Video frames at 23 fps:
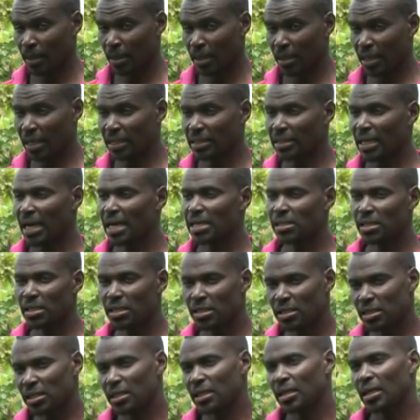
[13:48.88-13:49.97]
that
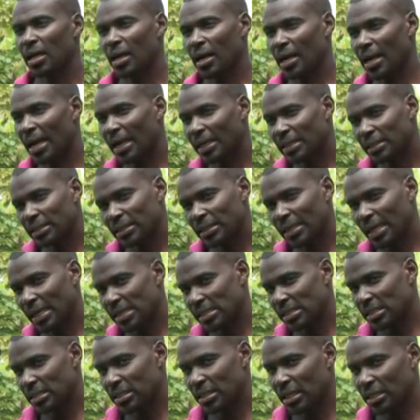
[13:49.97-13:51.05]
assist in lactic
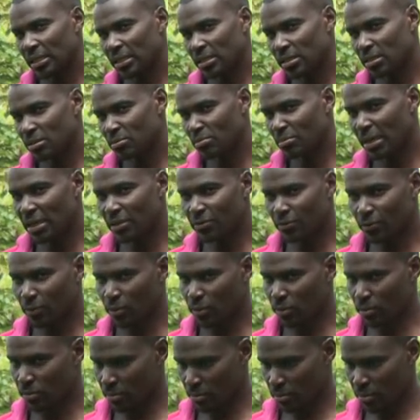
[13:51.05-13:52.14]
acid that is meant
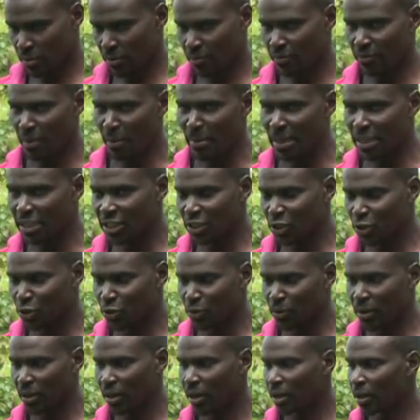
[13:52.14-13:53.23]
for fermentation.